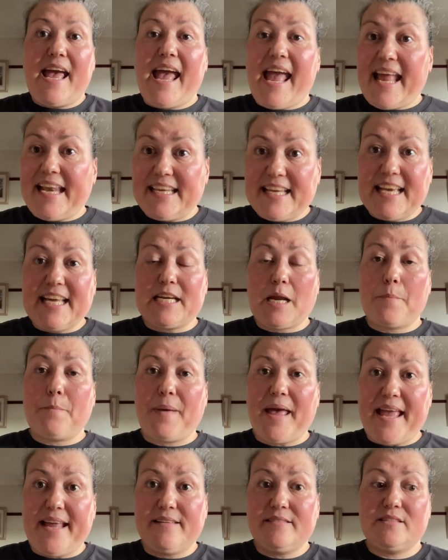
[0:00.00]
any kind of
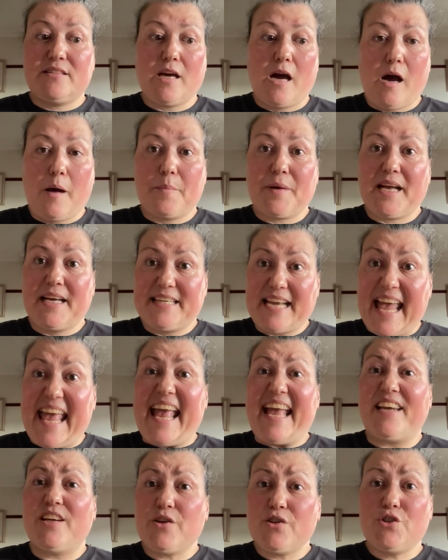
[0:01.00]
pent up kind of
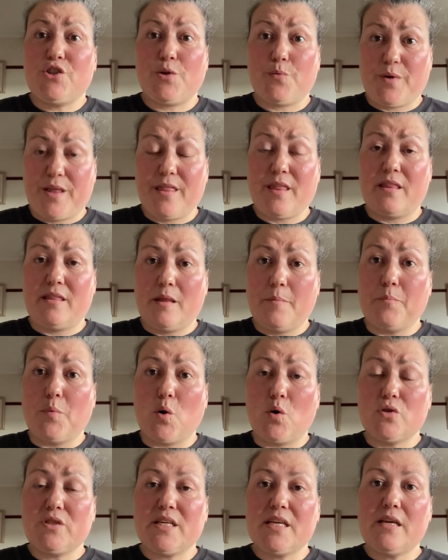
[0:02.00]
energy within the
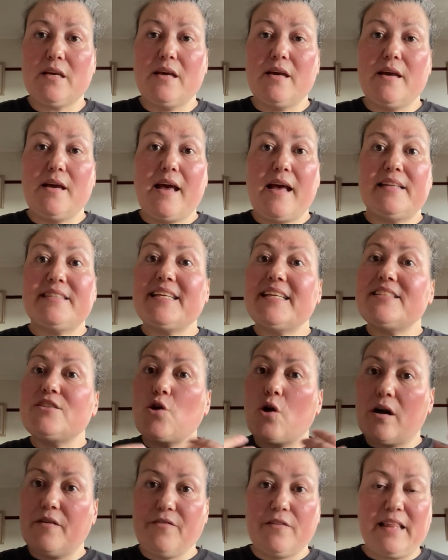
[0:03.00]
body, to
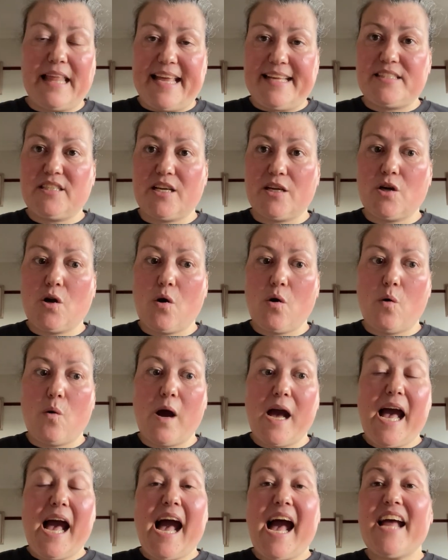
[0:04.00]
sort of let it go.
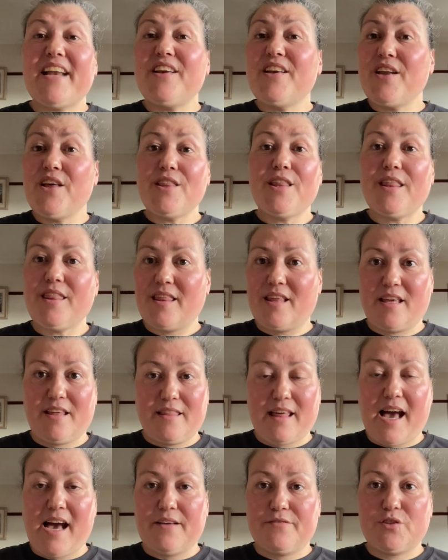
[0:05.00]
Another thing
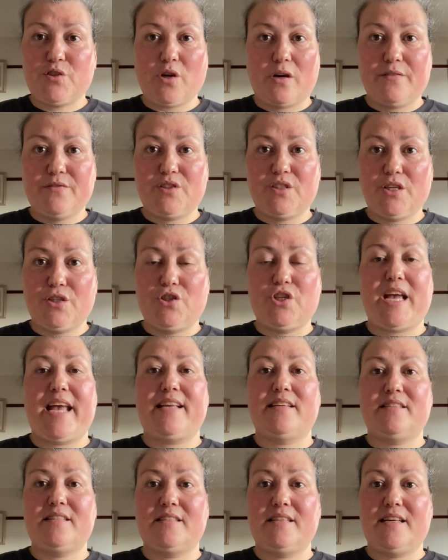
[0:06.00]
that I've sort of
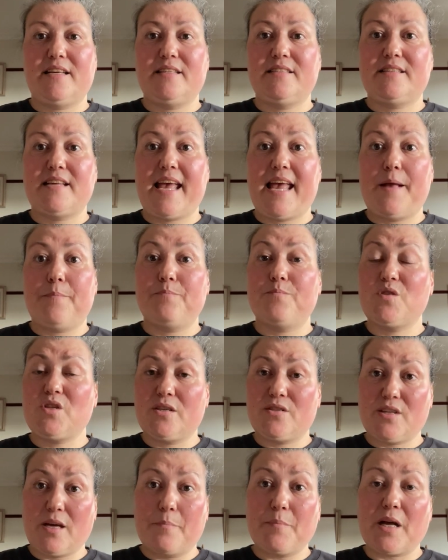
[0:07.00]
suggested to
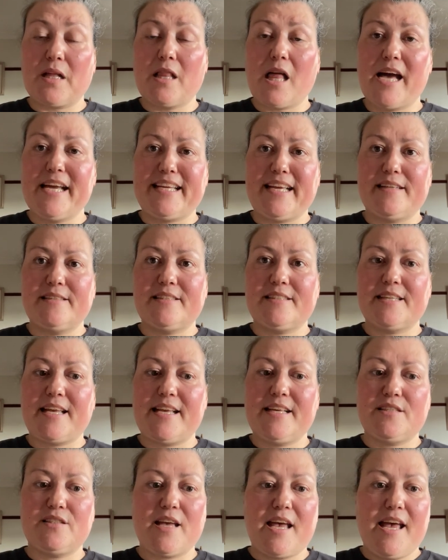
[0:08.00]
some clients
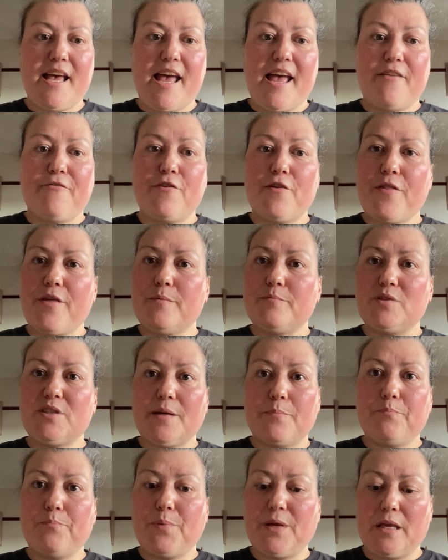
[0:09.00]
is for them
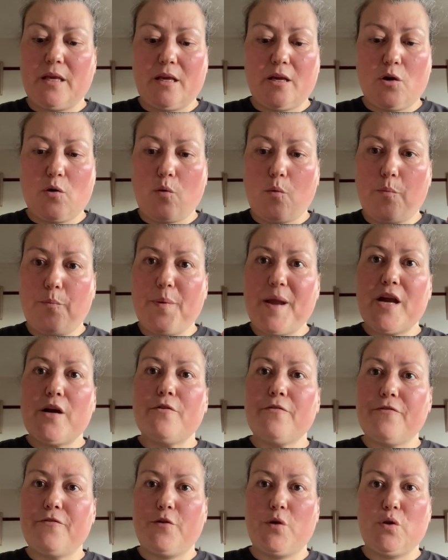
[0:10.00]
to go
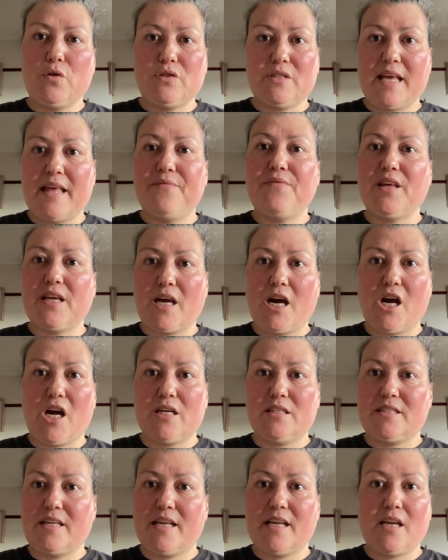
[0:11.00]
barefoot in the
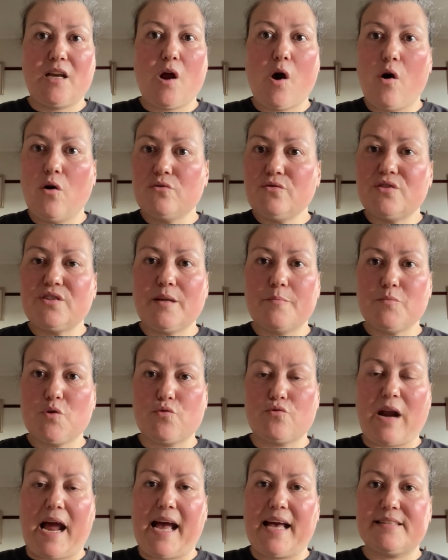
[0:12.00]
garden on some
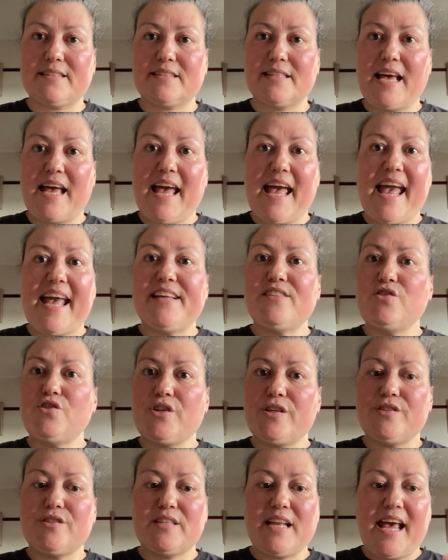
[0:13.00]
grass and
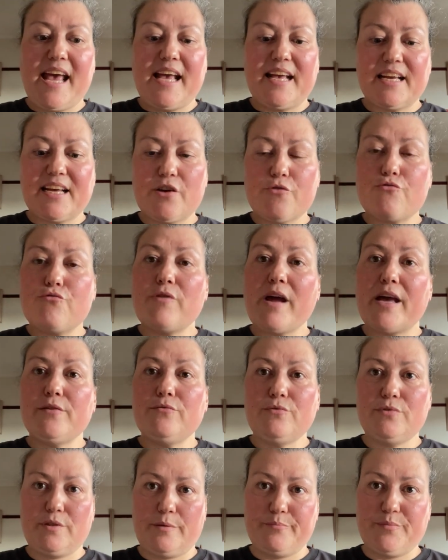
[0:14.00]
just
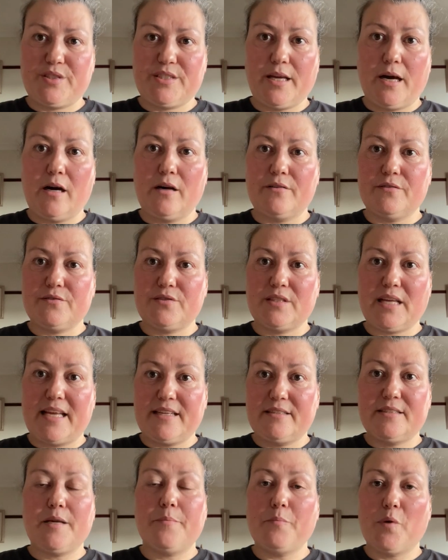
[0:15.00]
ground themselves
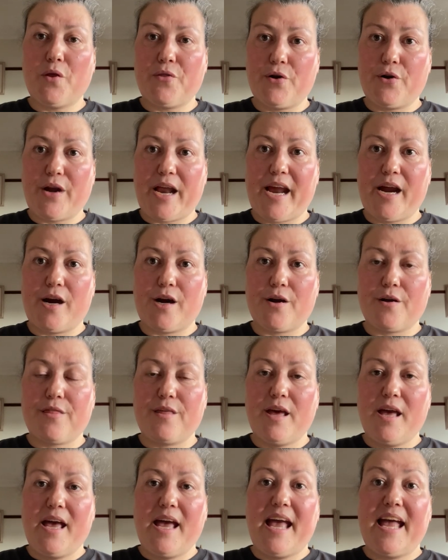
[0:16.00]
into Mother Earth,
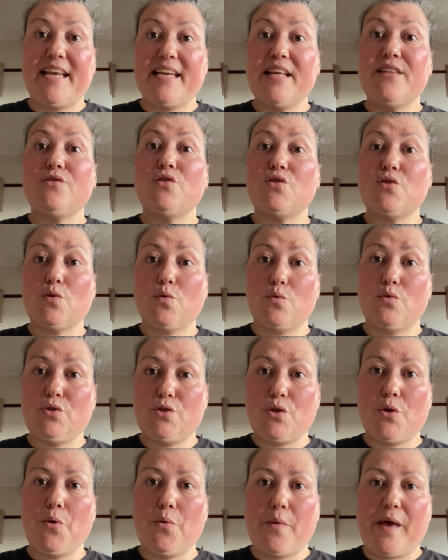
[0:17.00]
and in so
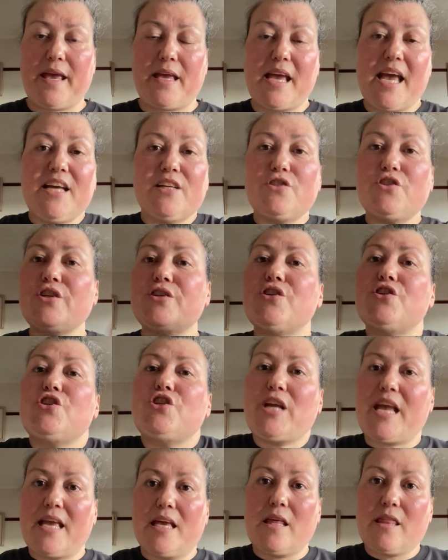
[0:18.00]
doing just
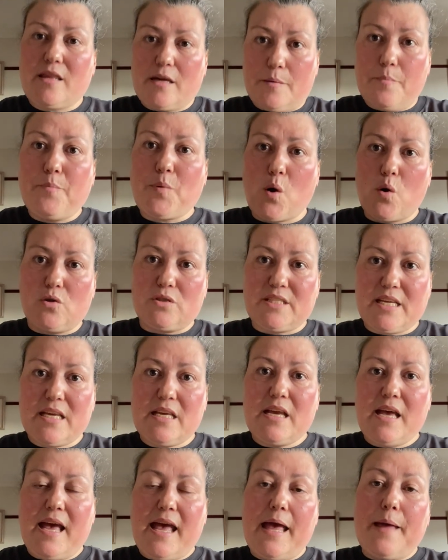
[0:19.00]
shake their body,
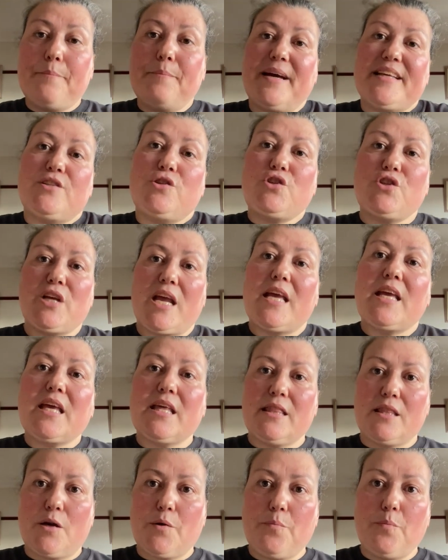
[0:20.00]
and by
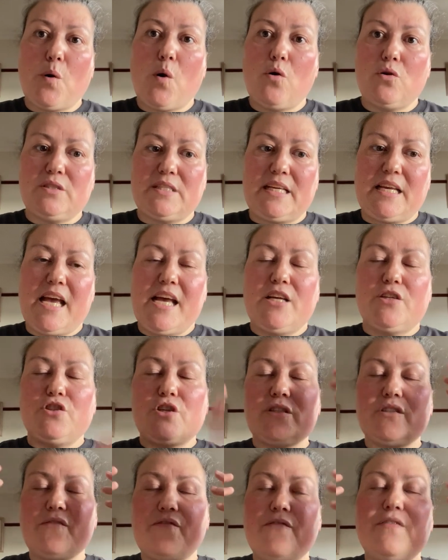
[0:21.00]
shaking their body
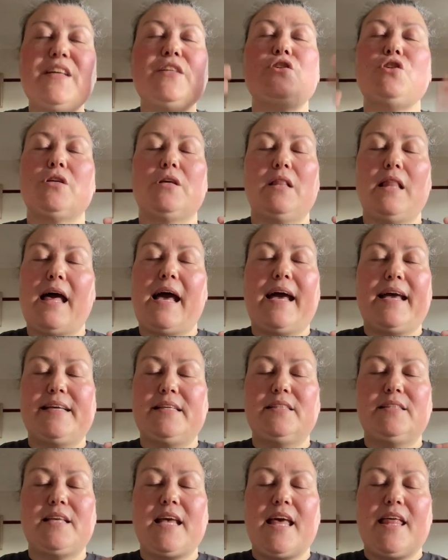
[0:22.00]
just
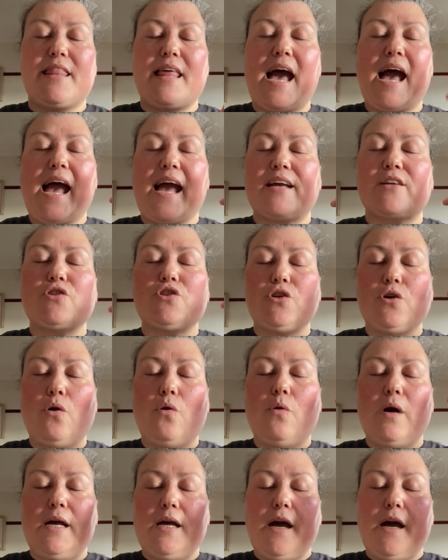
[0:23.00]
visualize the actual